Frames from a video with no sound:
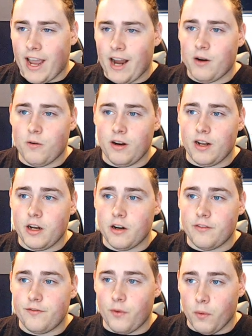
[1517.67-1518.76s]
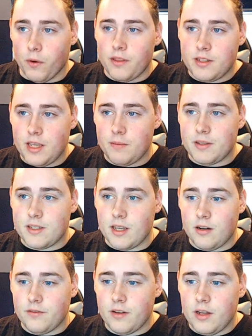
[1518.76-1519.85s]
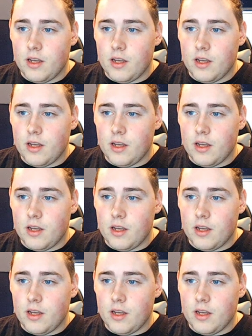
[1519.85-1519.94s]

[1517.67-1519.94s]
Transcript: category leader for the team itself.